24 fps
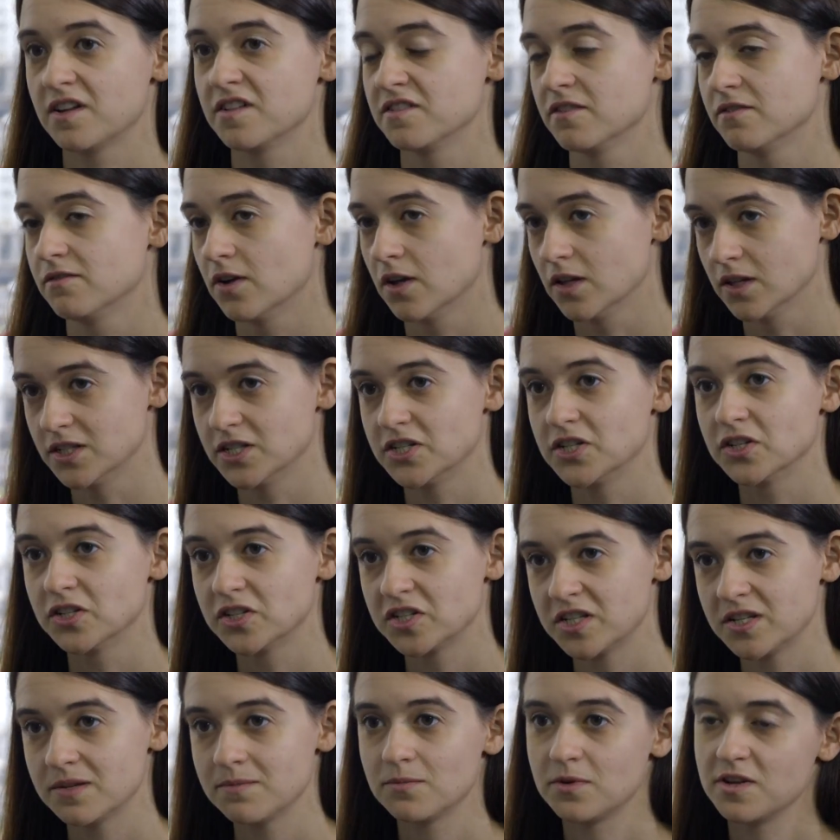As a volunteer
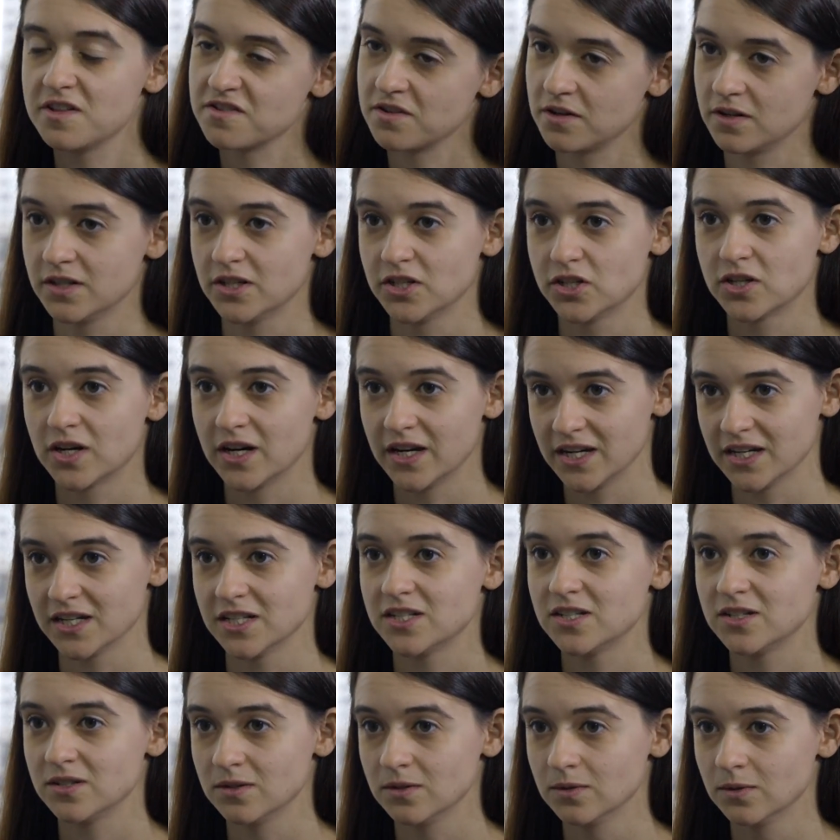team, we started trying
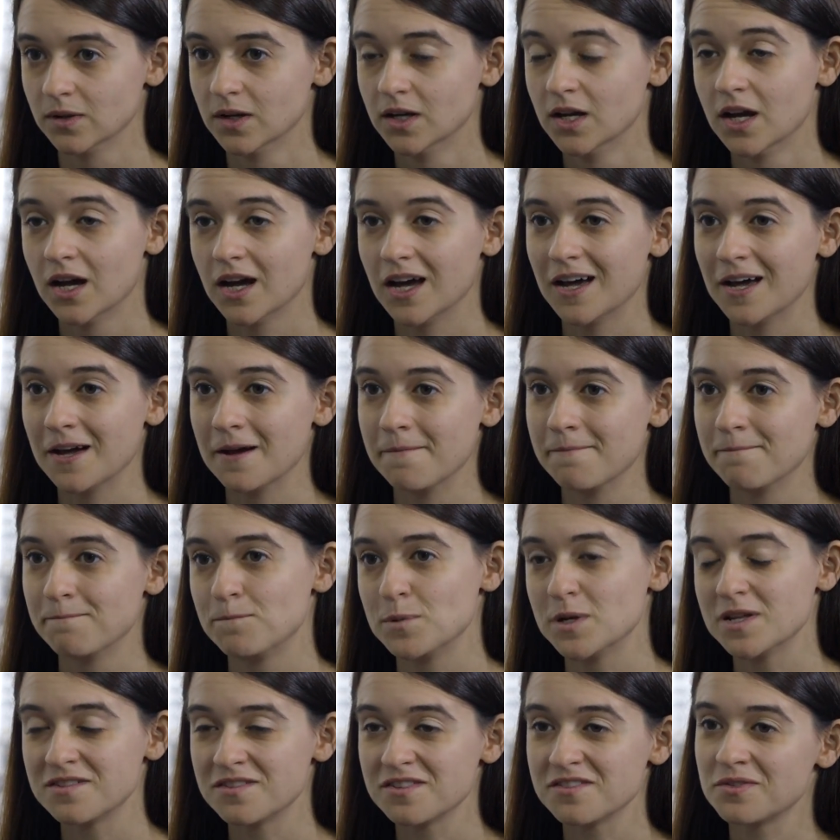to um,
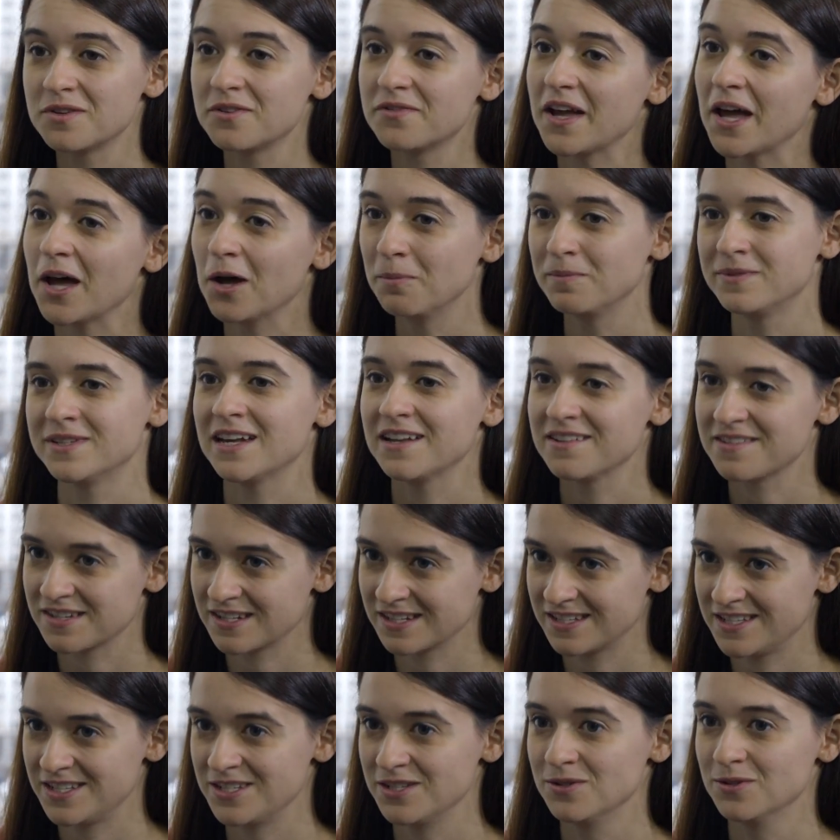be just sort of a help
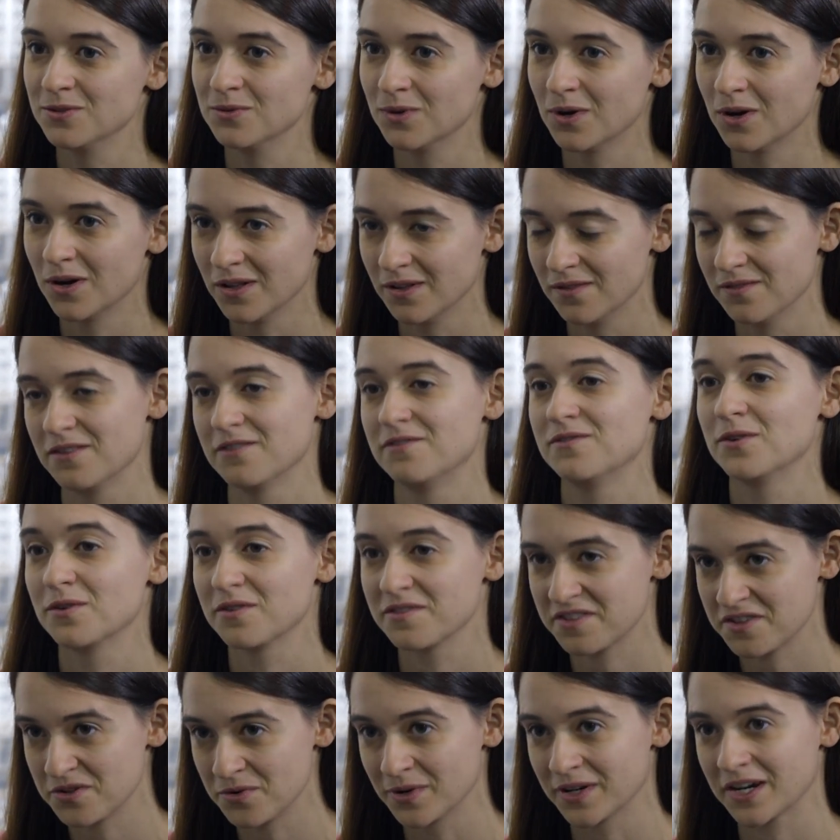desk to all of the
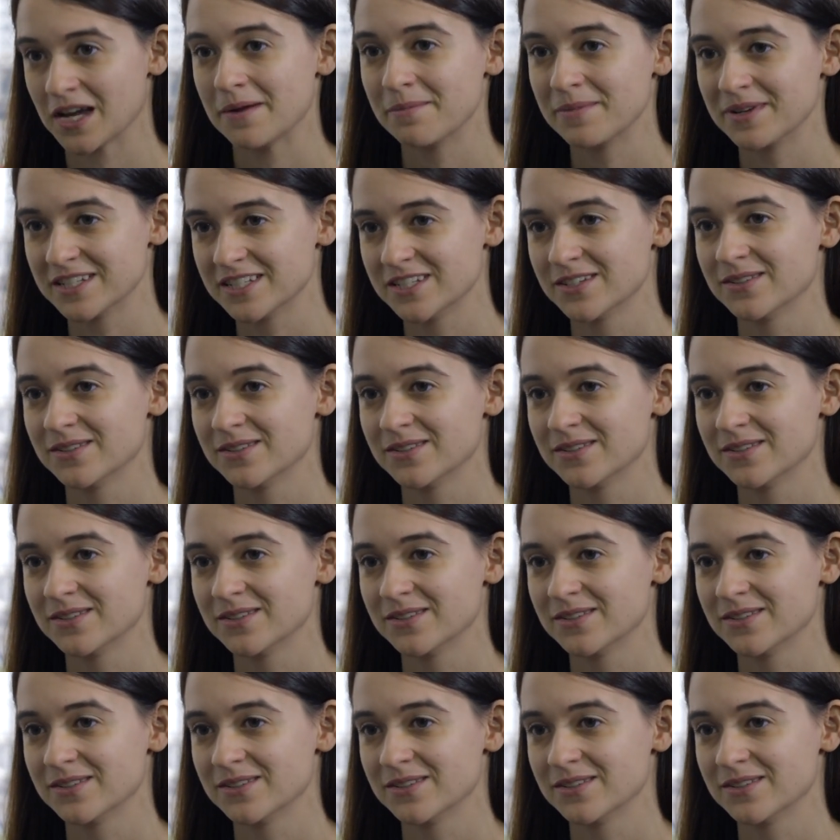folks who were coming